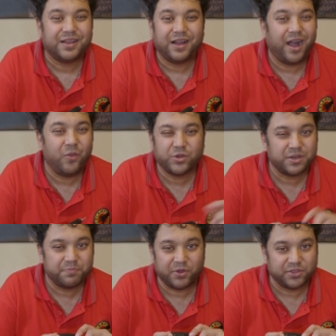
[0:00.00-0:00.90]
I
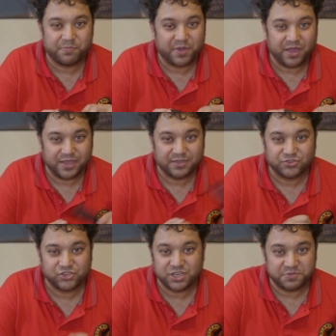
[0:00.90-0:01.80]
wouldn't bother buying the
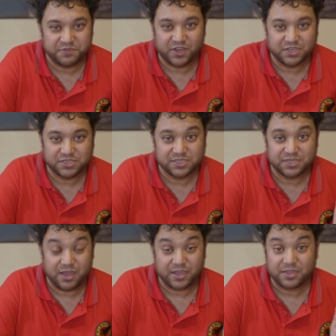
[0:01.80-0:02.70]
cheap devices
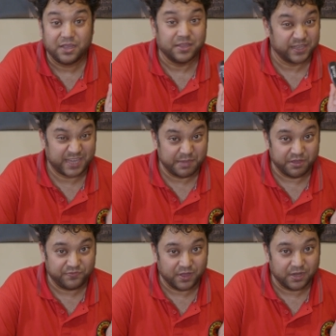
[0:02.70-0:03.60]
like the
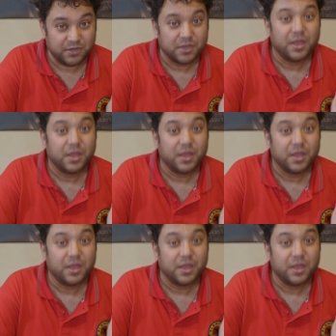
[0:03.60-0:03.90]
Kimafun,